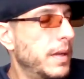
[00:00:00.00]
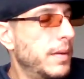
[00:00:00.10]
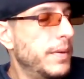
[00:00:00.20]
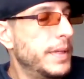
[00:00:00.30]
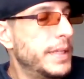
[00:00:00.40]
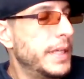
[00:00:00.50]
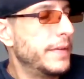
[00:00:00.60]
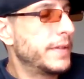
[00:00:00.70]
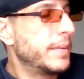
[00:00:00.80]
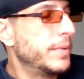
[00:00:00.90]
want to see
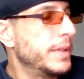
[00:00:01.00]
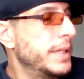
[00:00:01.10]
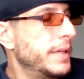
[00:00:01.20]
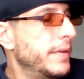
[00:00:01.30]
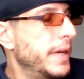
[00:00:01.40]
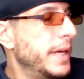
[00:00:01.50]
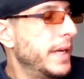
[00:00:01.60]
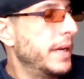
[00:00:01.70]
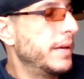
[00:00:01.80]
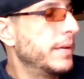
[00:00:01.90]
if someone's in right
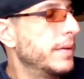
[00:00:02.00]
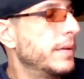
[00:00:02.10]
now.